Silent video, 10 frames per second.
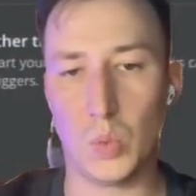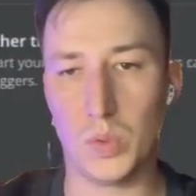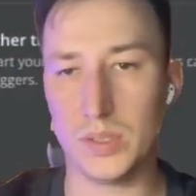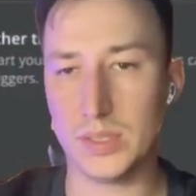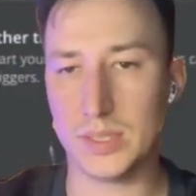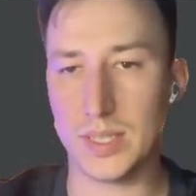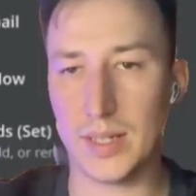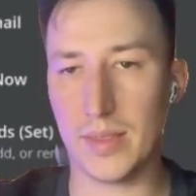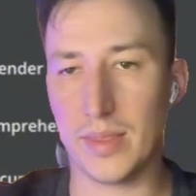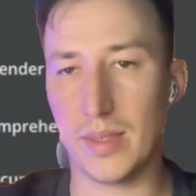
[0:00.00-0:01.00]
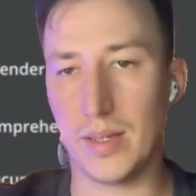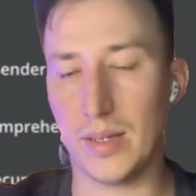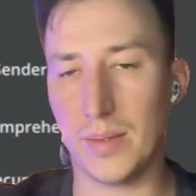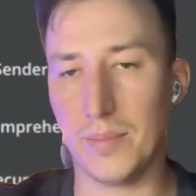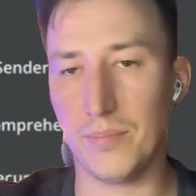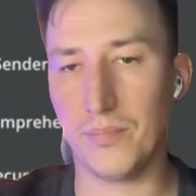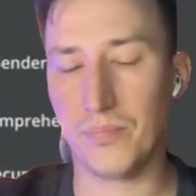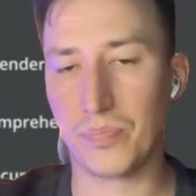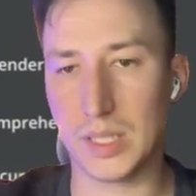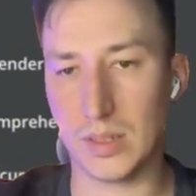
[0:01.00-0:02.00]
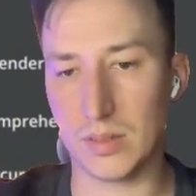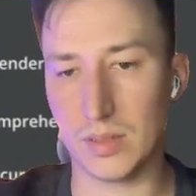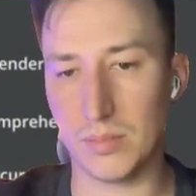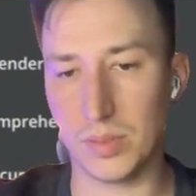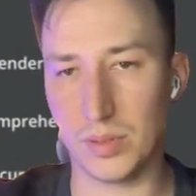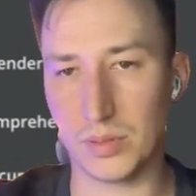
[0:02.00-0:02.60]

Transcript: we'll send the Telegram